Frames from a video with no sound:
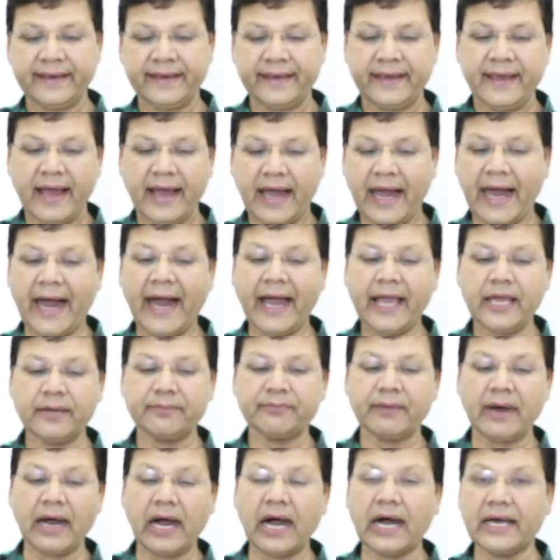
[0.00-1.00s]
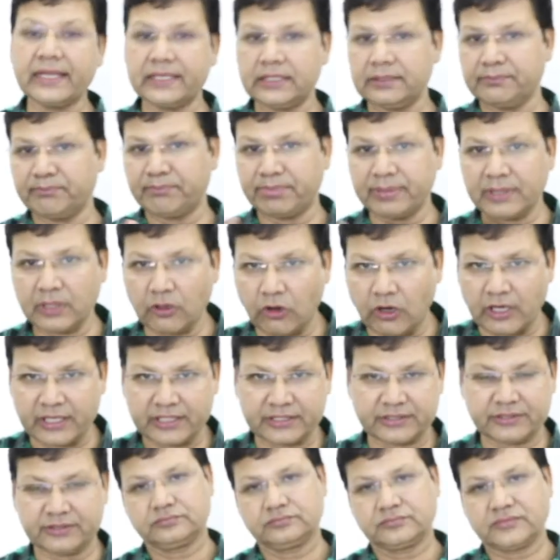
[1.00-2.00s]
I am
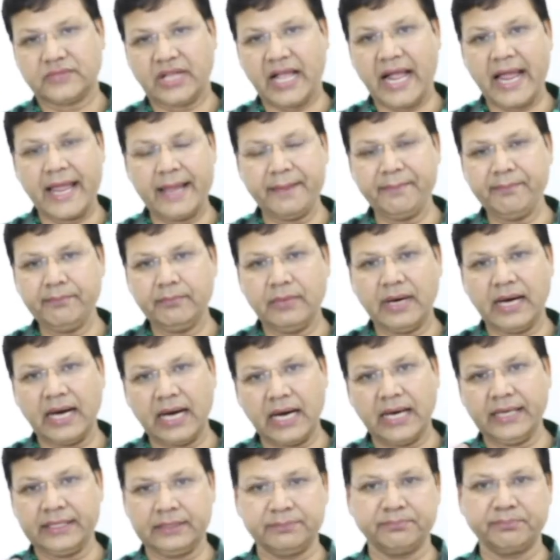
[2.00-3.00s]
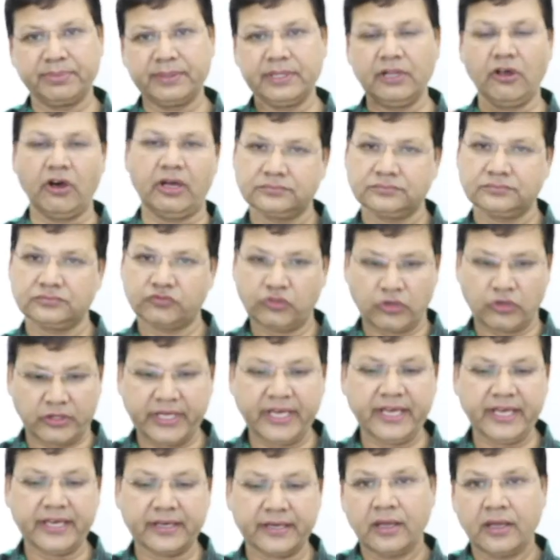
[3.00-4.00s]
unemployed. I am unemployed.
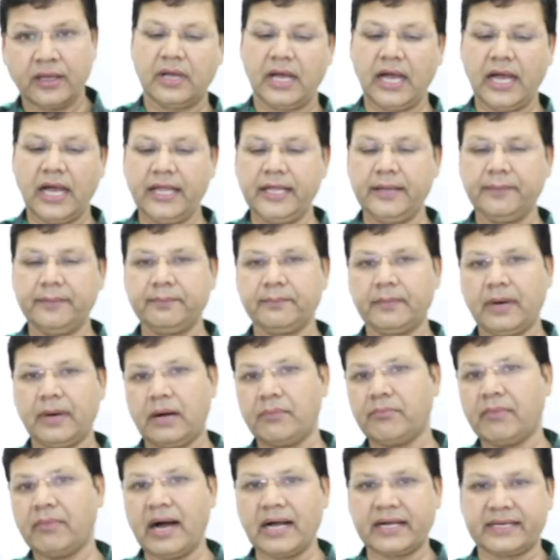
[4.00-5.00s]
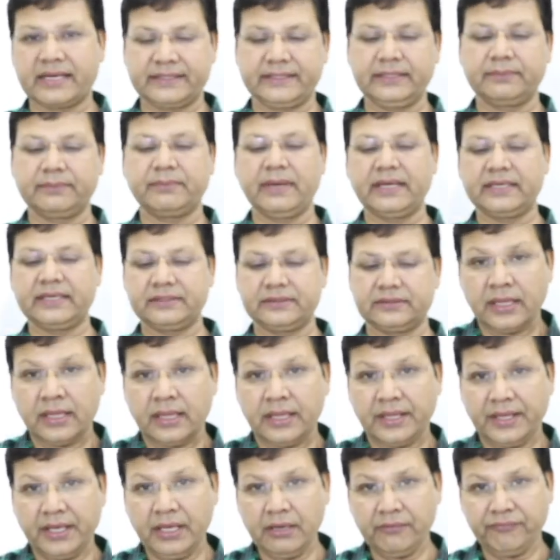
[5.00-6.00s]
Okay? I am a marketing manager.
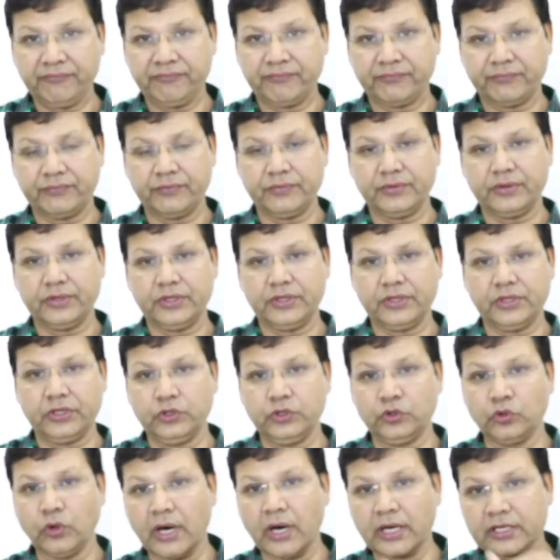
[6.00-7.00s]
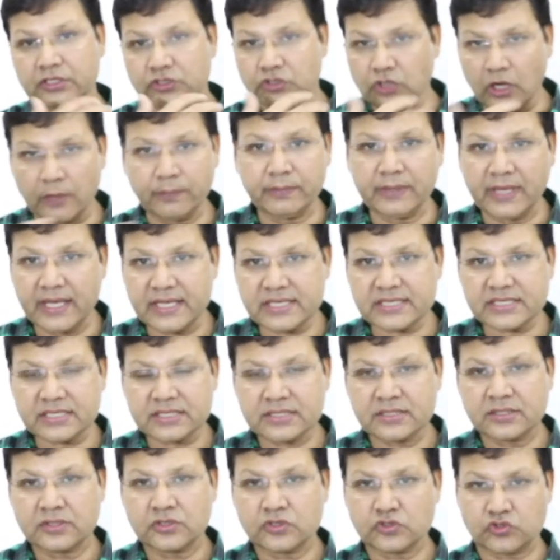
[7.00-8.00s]
If you are jobless,
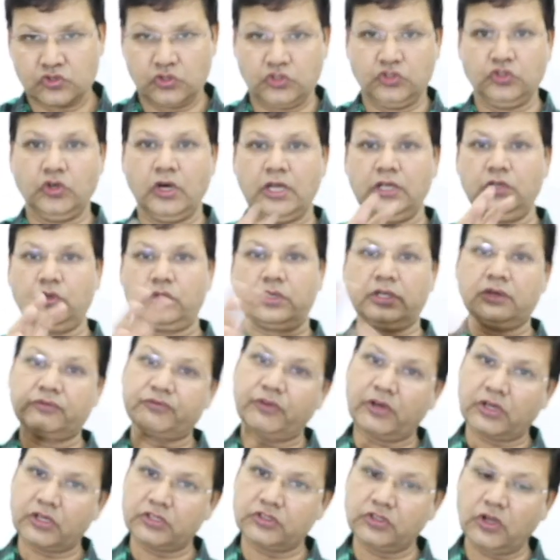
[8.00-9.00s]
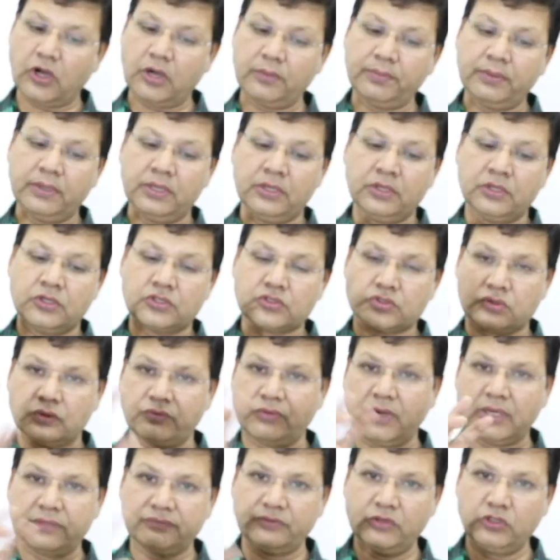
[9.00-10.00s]
so you are looking for a job, so
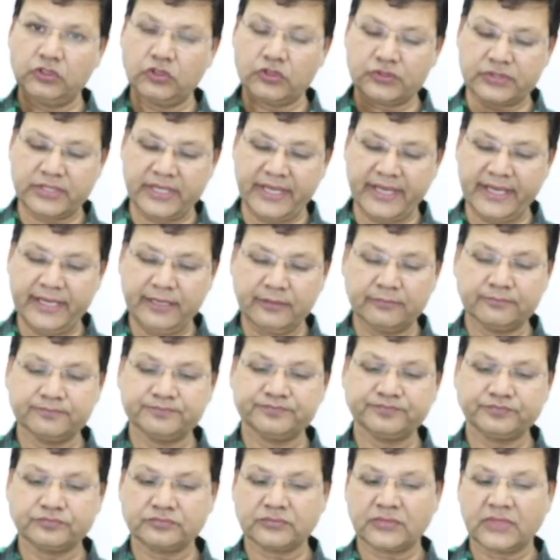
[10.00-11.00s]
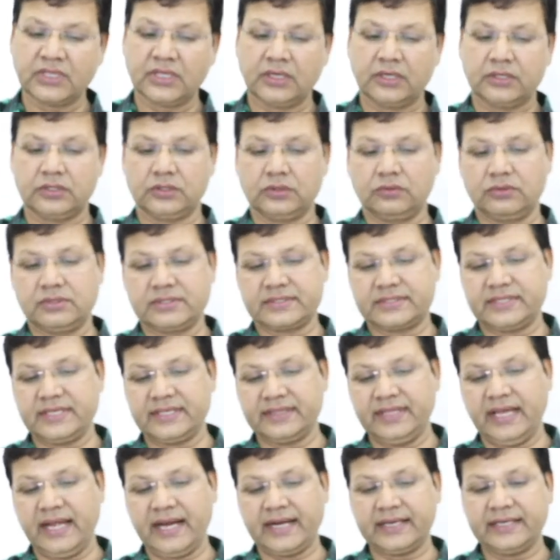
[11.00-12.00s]
what will you say? You will say
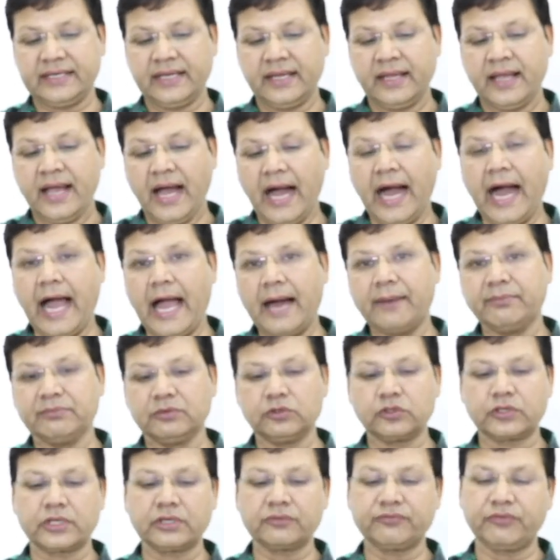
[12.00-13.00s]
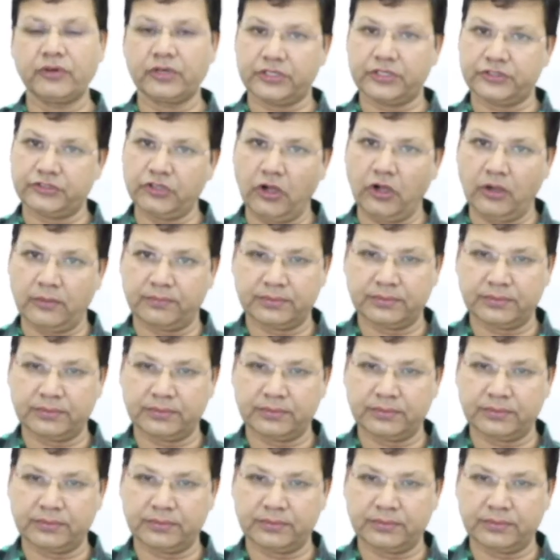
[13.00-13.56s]
that I am looking for a job.